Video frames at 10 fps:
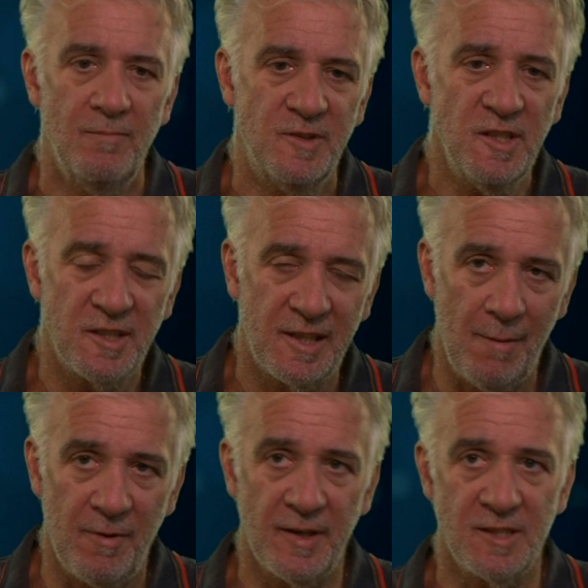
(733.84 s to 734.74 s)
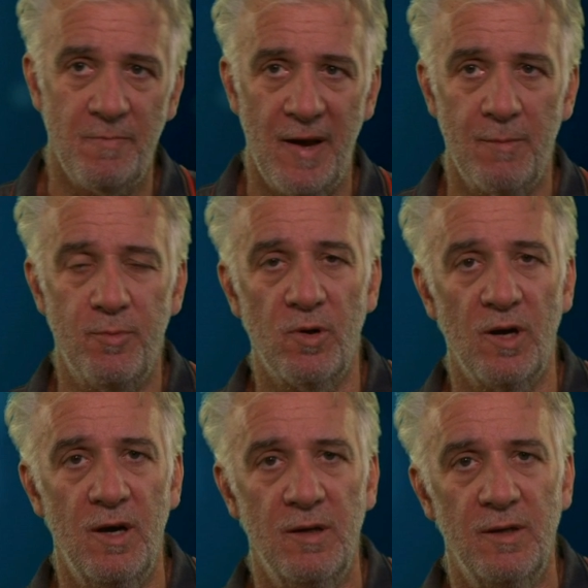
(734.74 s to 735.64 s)
Just a couple of things about a book.
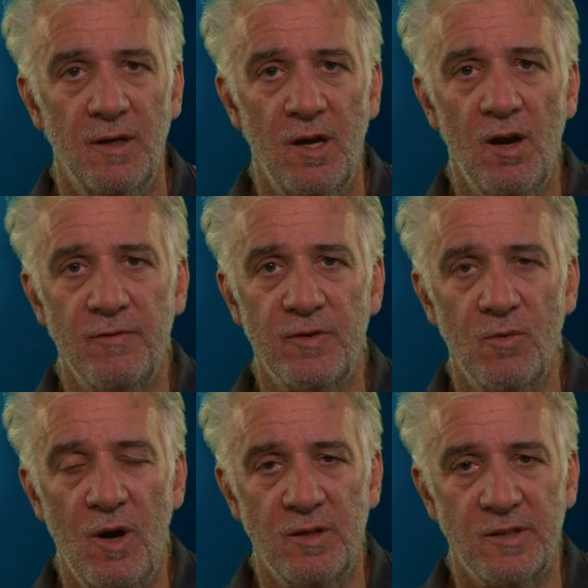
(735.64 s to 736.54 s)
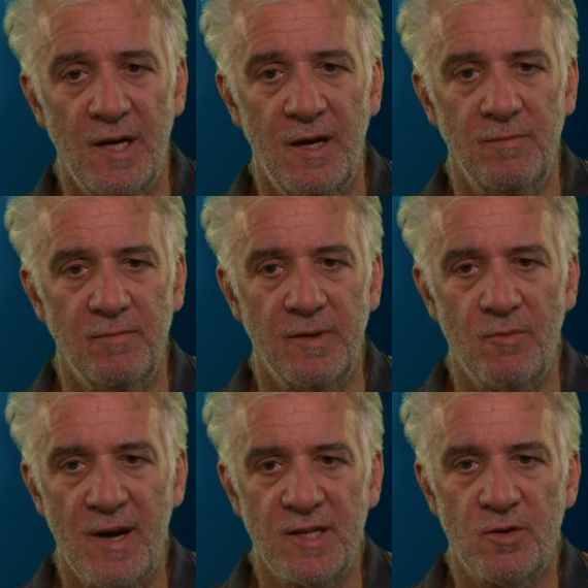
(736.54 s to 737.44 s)
A lot of you won't be
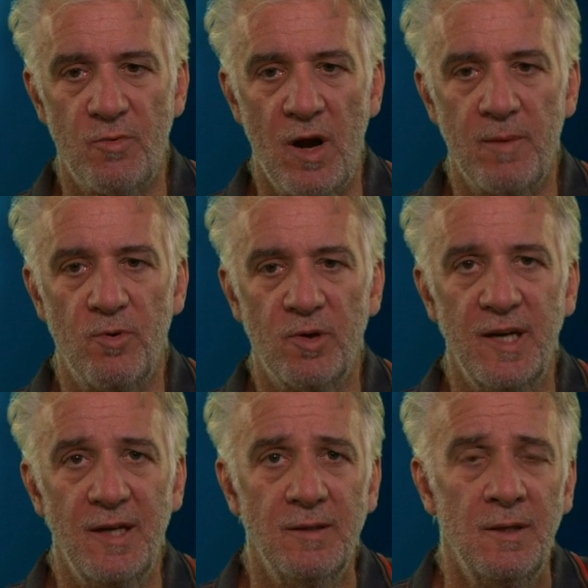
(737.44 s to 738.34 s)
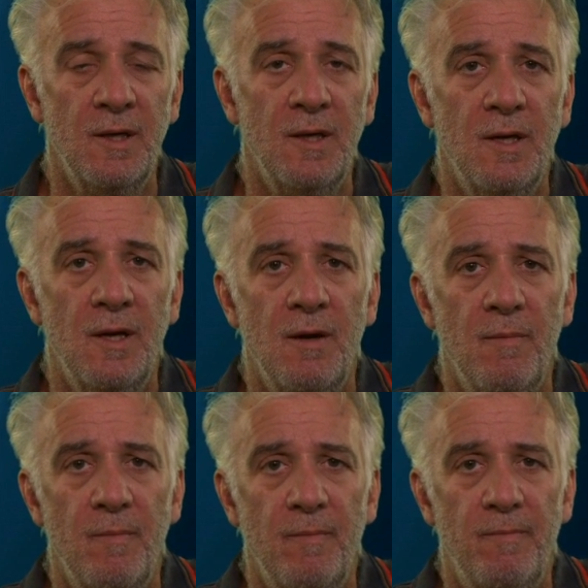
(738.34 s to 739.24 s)
ready to write a book yet,
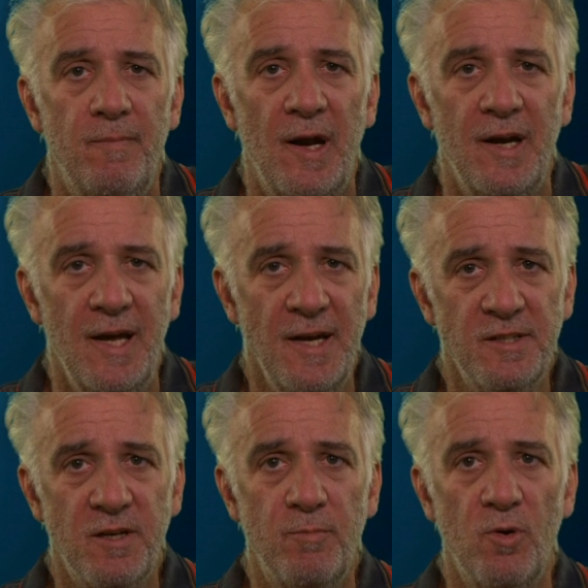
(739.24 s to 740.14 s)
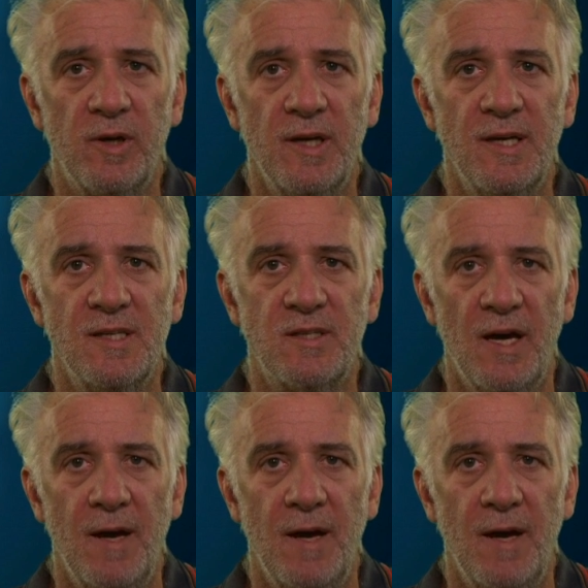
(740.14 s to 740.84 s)
but an edited book is